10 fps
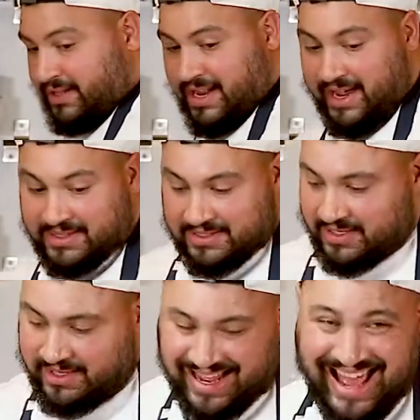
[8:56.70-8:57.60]

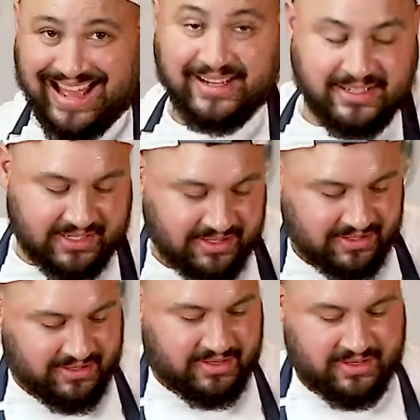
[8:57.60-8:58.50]
Next, eggs.
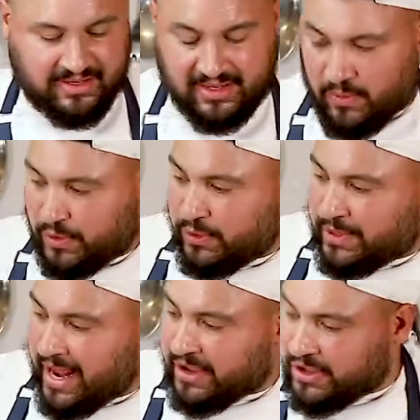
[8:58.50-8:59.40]
We're doing egg